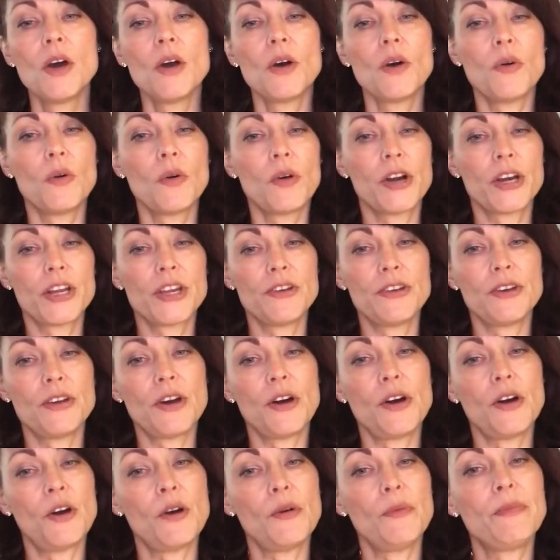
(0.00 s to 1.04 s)
or you can
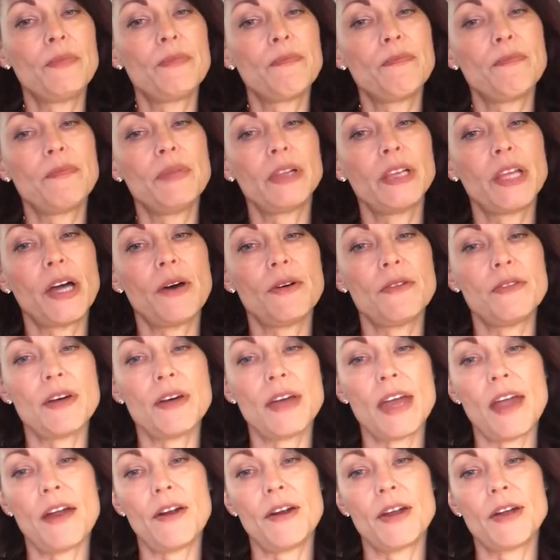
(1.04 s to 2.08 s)
go below
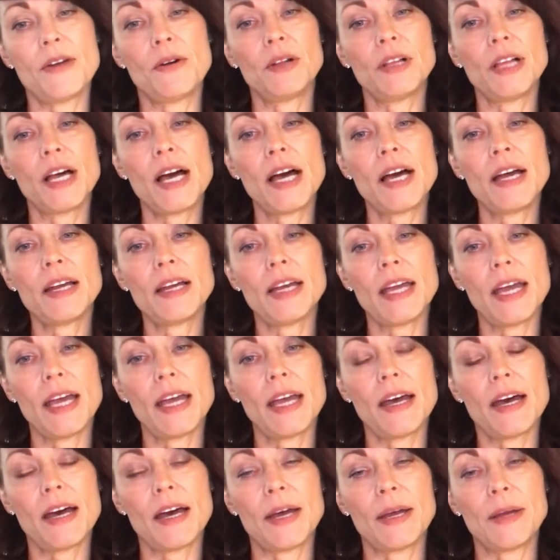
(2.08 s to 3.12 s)
the areola
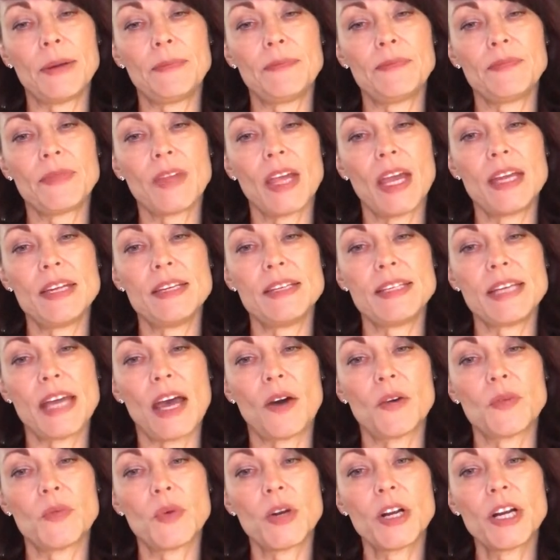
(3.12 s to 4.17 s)
and
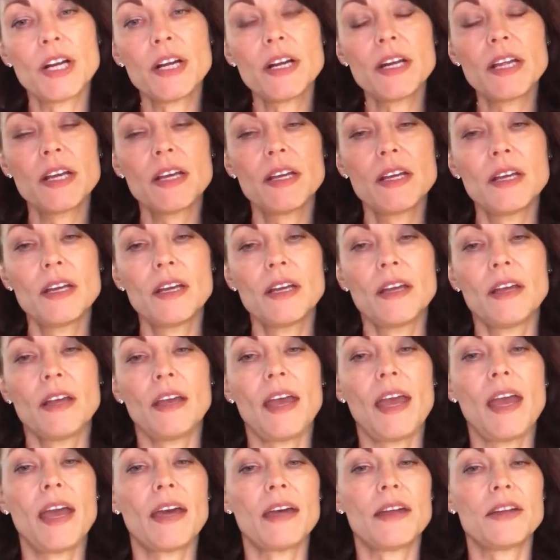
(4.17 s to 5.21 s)
downward
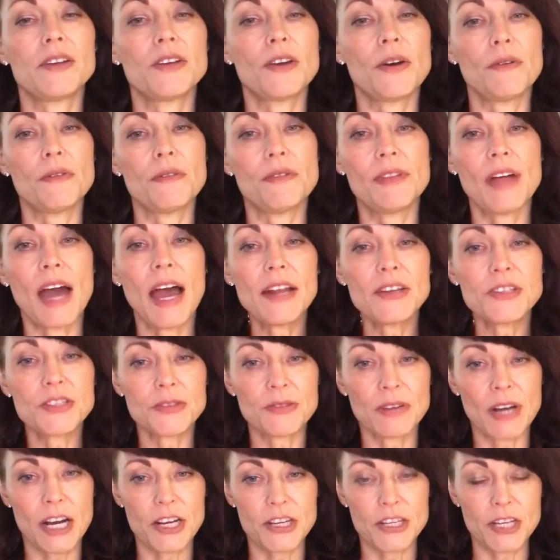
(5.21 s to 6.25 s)
and go that
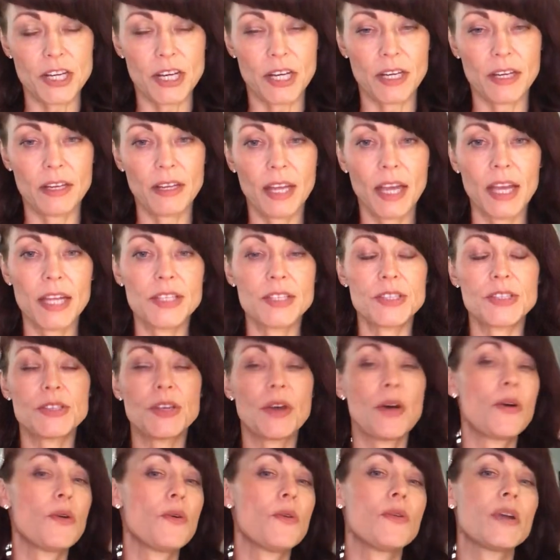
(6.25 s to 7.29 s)
direction. And
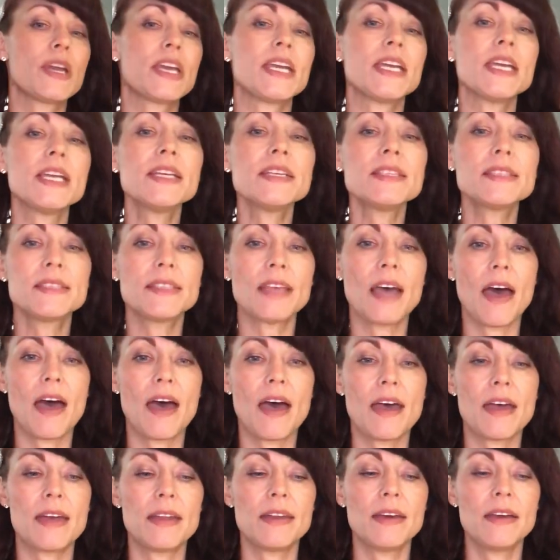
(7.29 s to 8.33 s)
so he
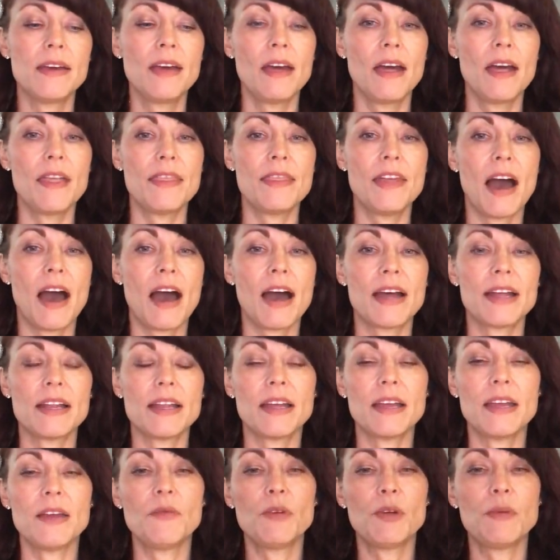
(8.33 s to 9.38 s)
said that
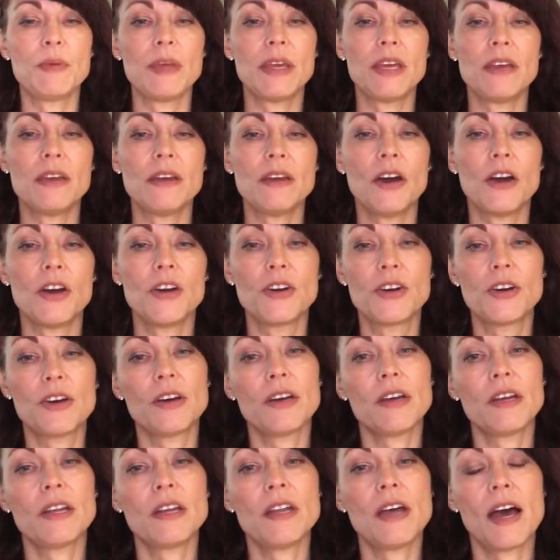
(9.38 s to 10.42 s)
it would be
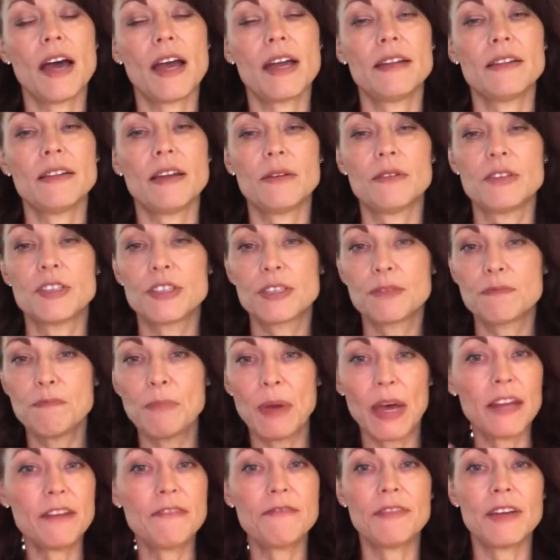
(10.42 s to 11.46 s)
it
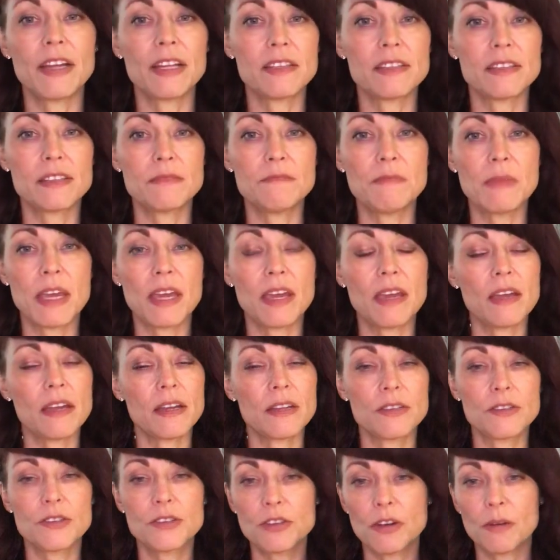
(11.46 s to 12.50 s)
benefits me
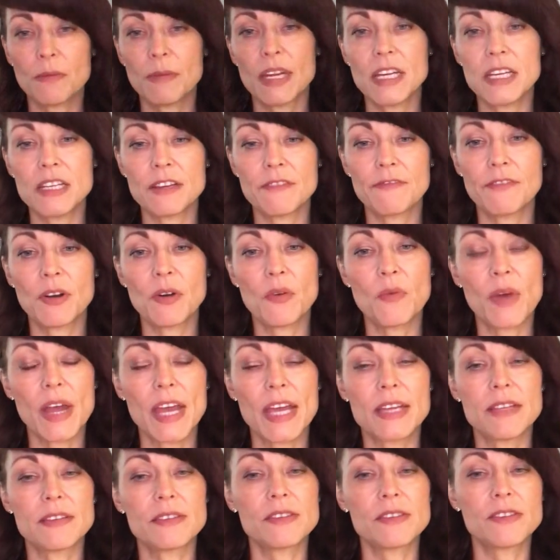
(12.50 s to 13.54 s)
in so many different
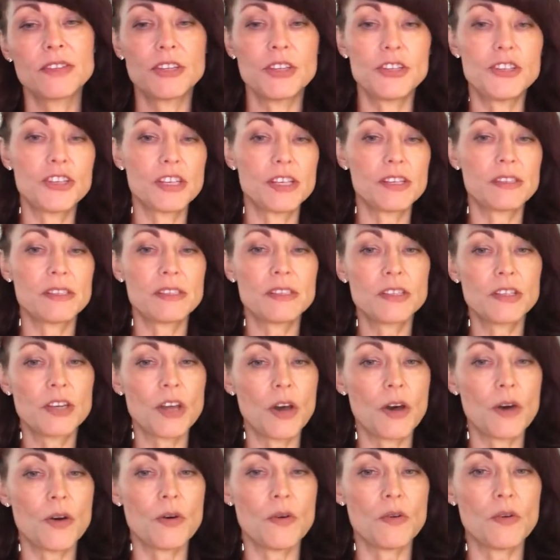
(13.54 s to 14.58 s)
ways to just
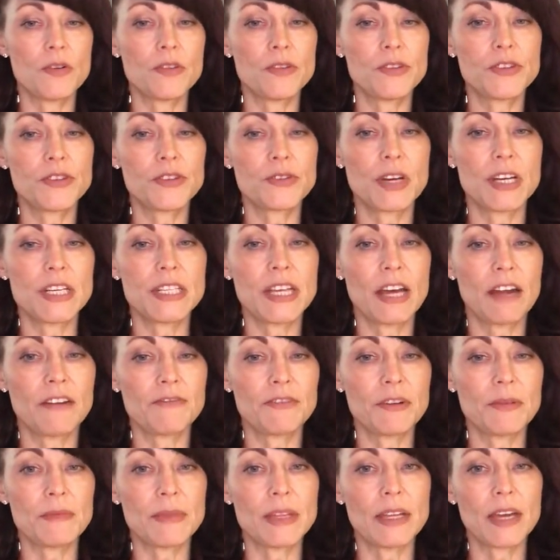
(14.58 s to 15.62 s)
go straight down
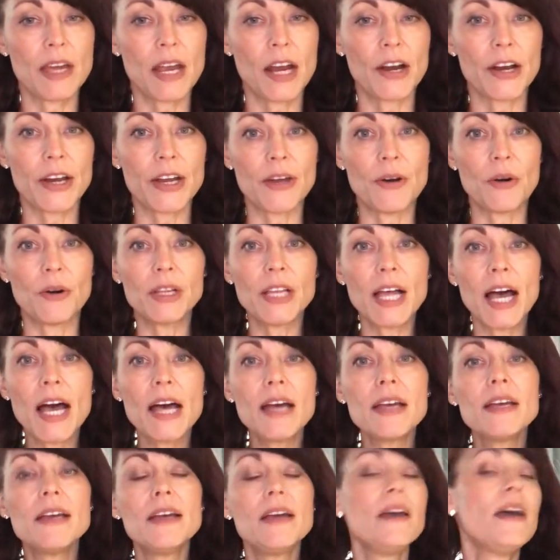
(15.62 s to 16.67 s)
from the areola.
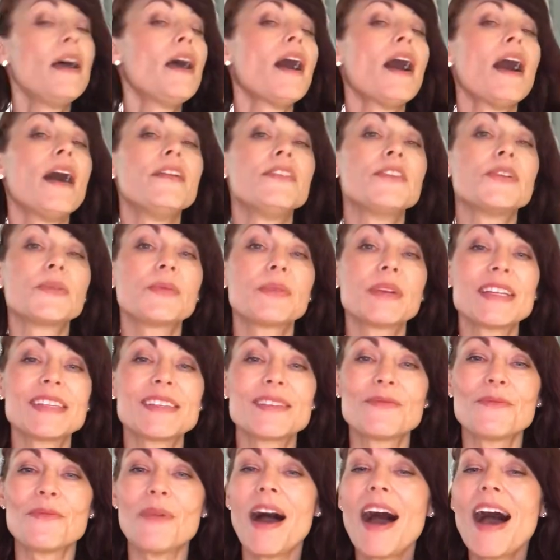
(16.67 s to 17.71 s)
And the
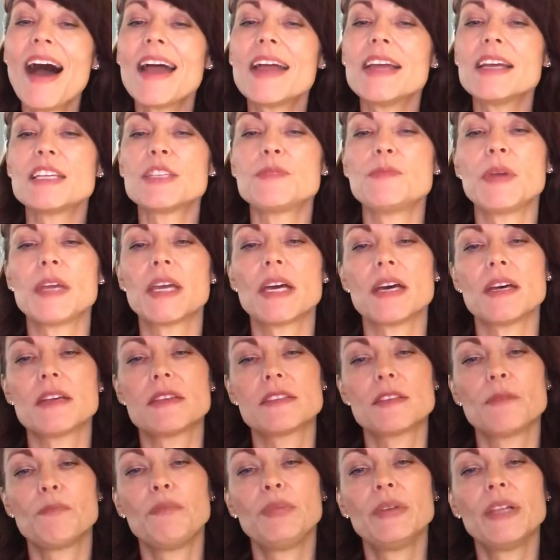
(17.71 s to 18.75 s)
reason why is because
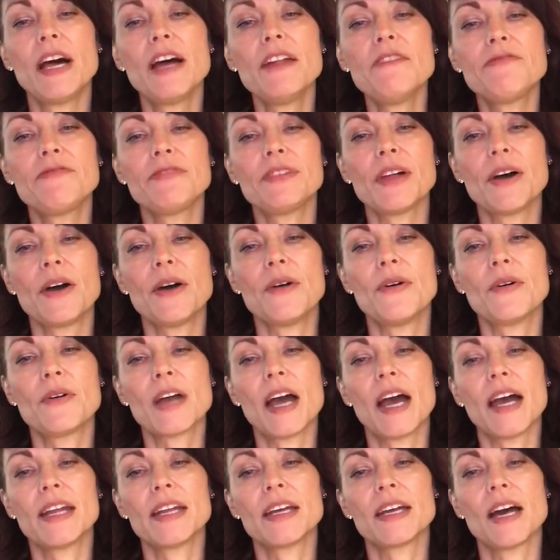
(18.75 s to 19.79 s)
the blood flow
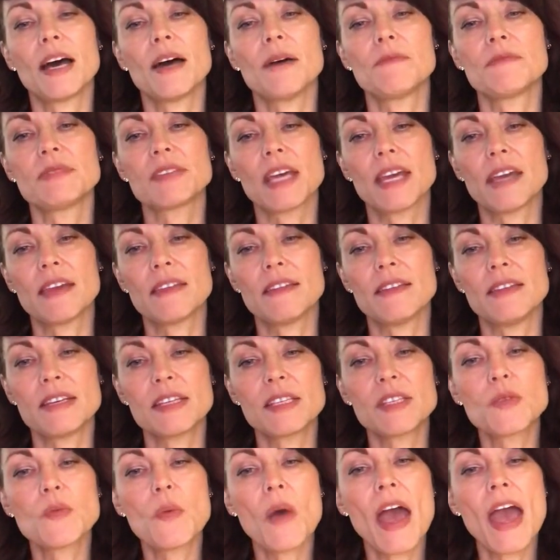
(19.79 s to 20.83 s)
kind of comes like
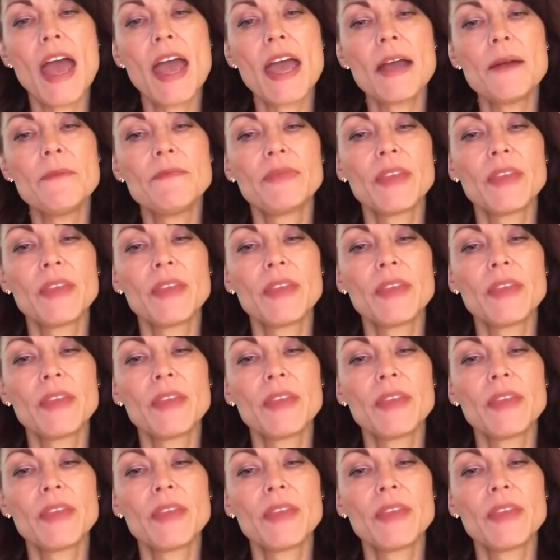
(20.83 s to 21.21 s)
this way.